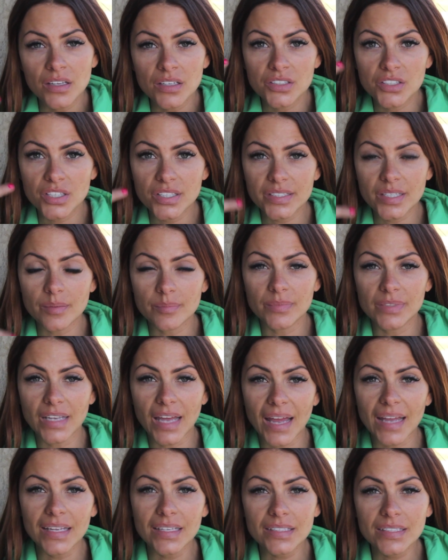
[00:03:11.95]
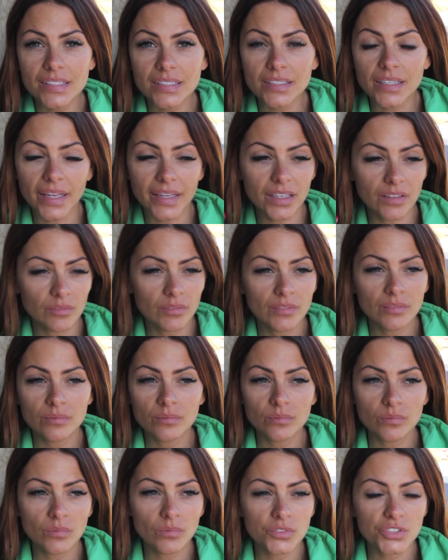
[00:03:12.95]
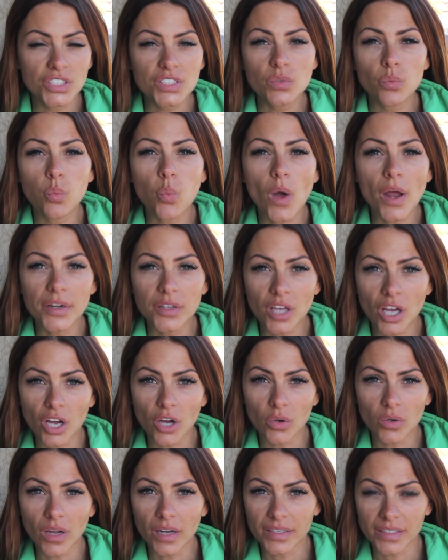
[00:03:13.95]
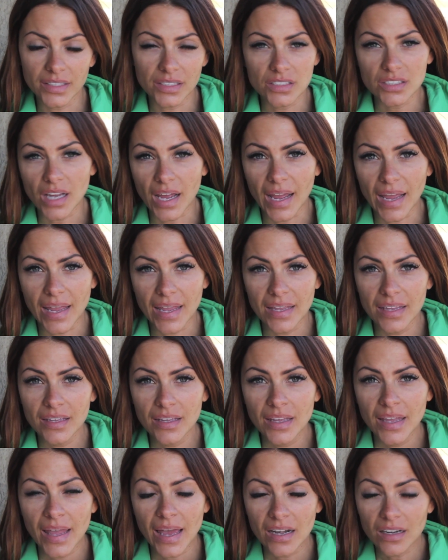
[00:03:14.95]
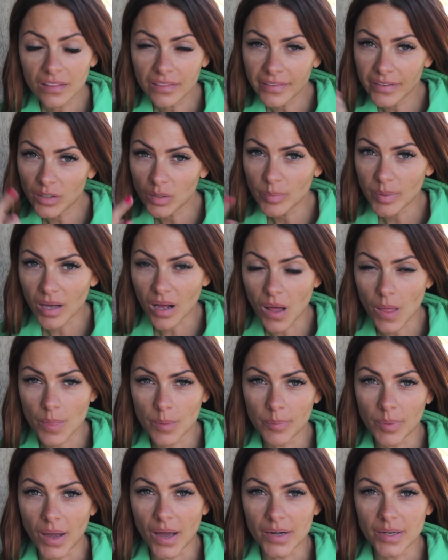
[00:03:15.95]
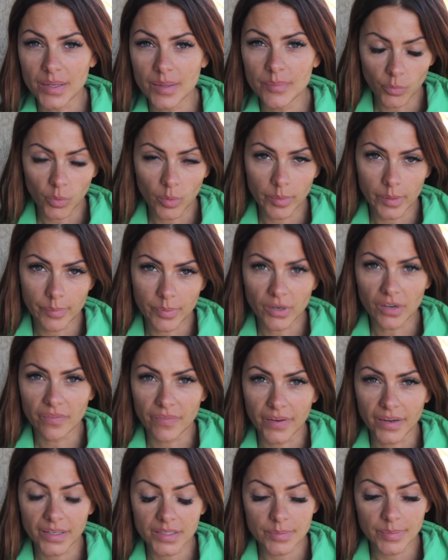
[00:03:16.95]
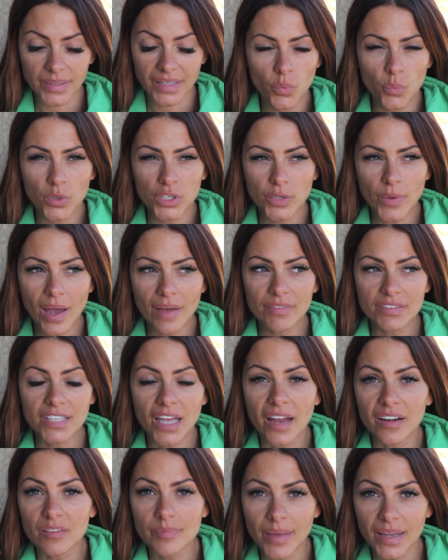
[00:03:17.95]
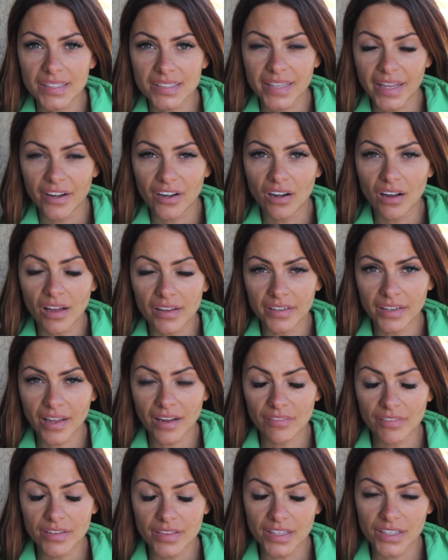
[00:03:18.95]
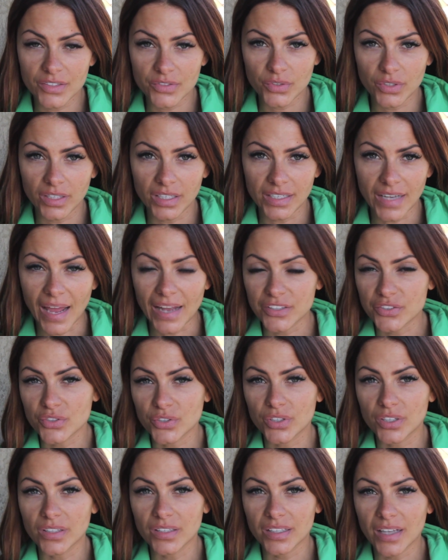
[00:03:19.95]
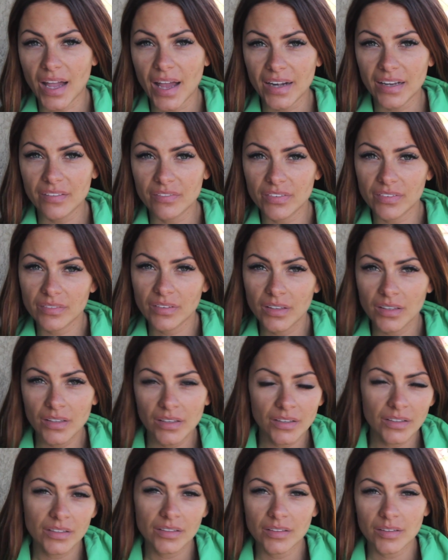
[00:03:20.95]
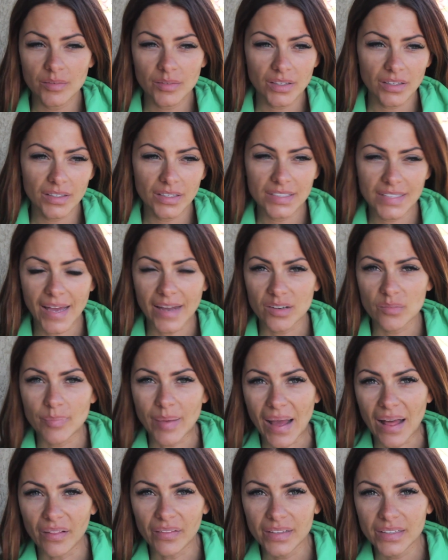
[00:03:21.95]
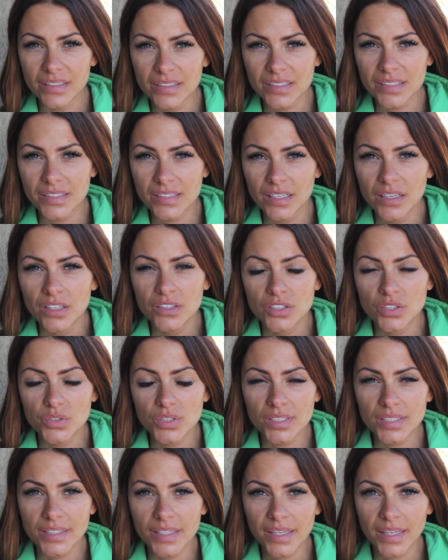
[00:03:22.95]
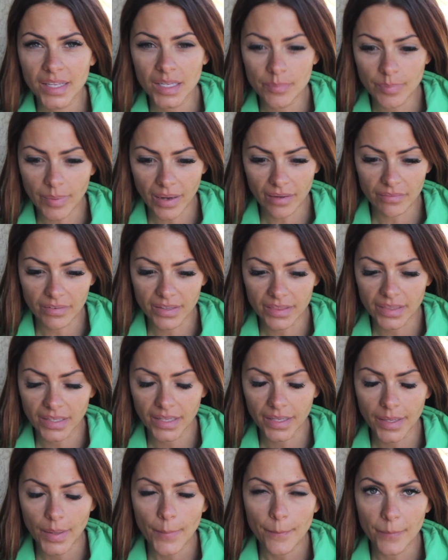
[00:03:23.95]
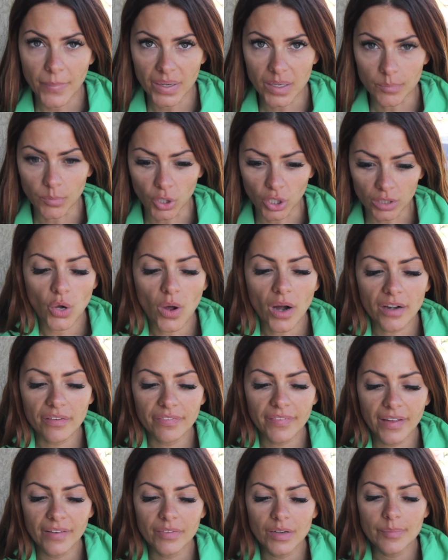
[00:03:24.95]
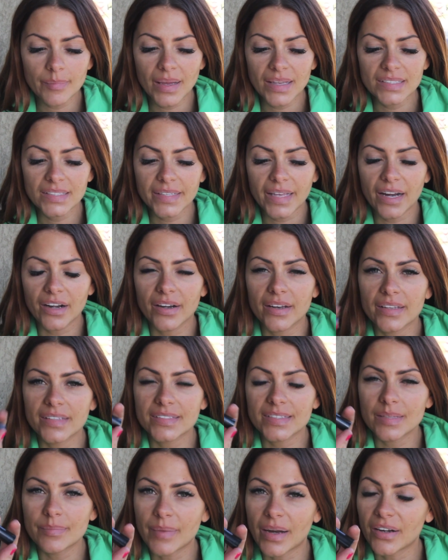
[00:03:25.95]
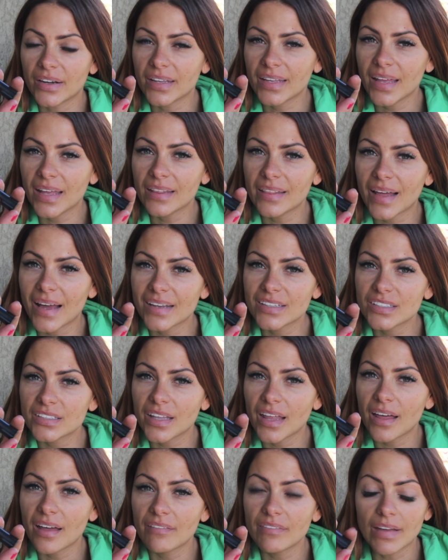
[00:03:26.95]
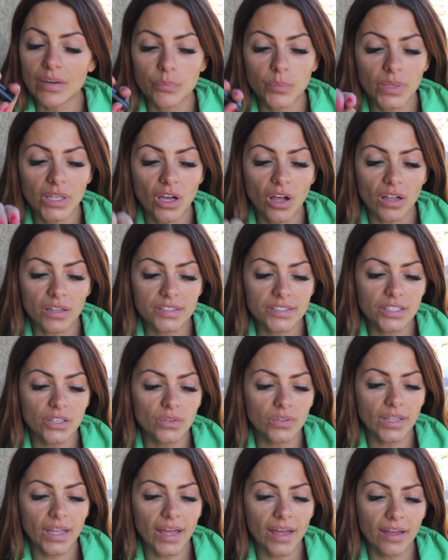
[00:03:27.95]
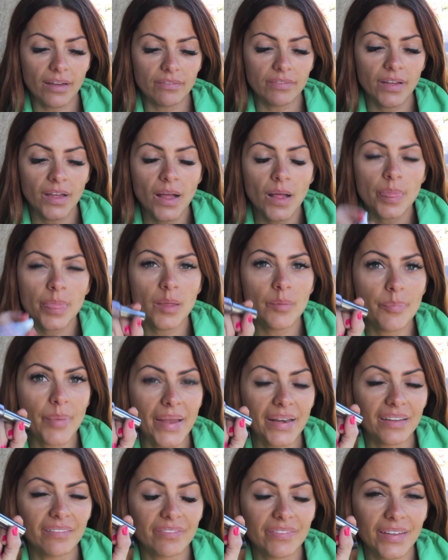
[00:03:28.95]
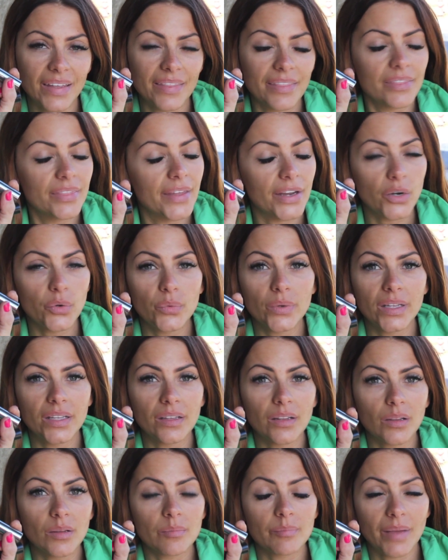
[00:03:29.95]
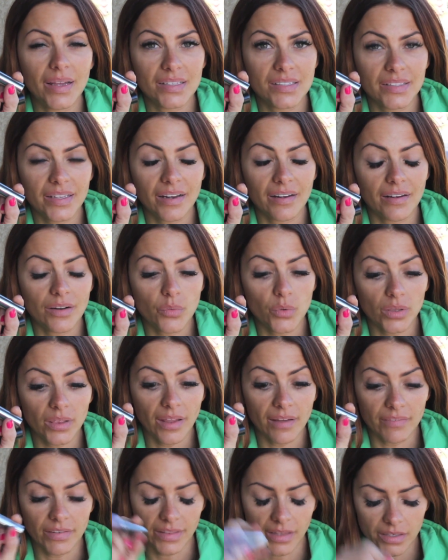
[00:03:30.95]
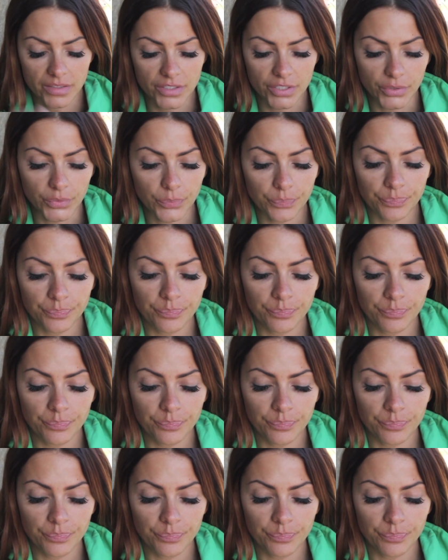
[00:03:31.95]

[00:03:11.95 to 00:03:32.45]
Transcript: Just some nice, like, just one coat on each eye and a little bit on the bottom will be perfect, because when you have a ton of mascara on and everything's really natural, it kind of is out of balance. So just keep everything minimal. Our favorite mascara is the Mary Kay Lash Love, and we also love the Benefit They're Real mascara. We're loving that too.